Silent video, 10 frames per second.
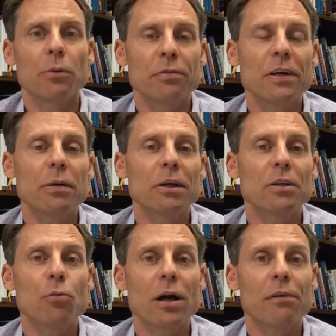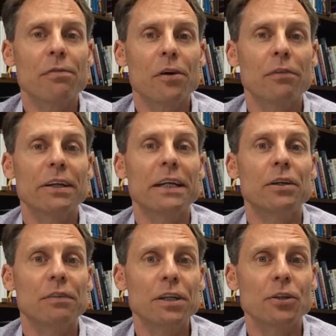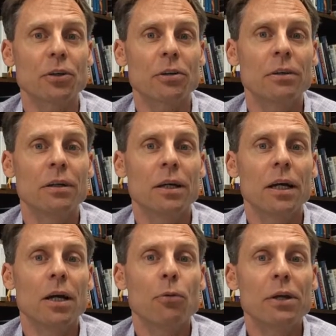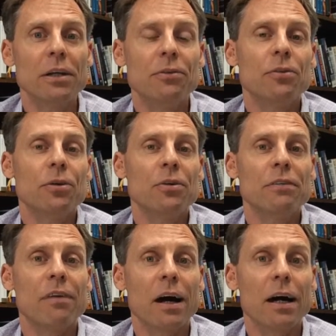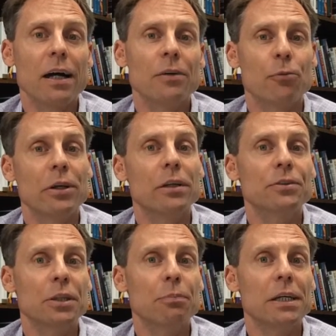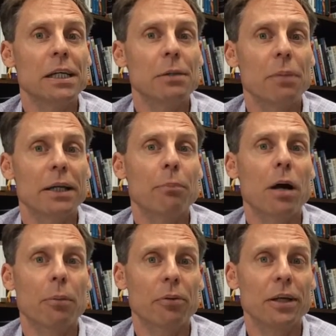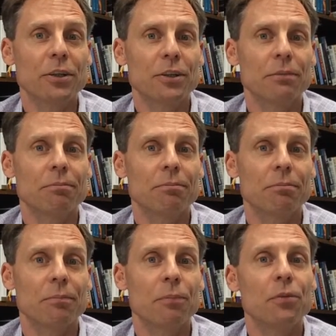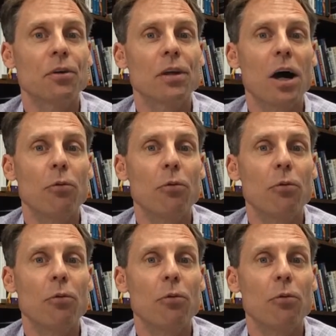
when we think about the welfare of an individual, we need to divide real GDP by the population. So